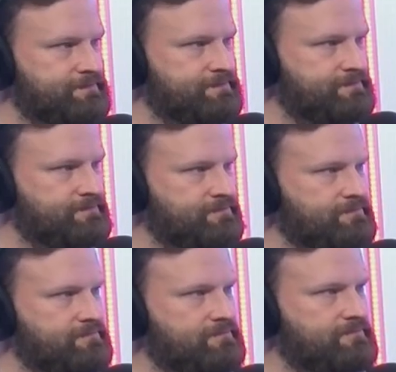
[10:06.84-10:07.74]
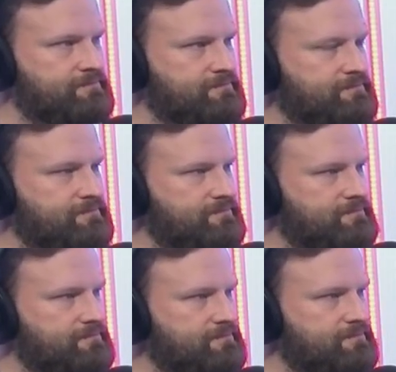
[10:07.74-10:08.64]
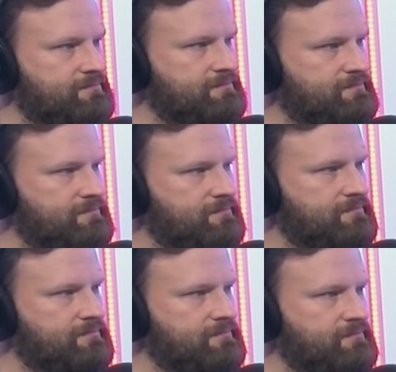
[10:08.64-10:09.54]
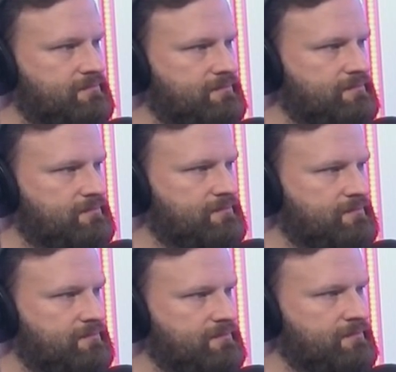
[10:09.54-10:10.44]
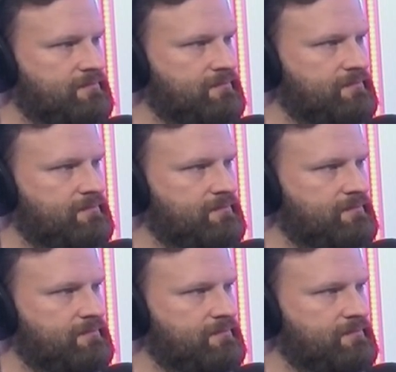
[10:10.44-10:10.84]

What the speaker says: [no speech]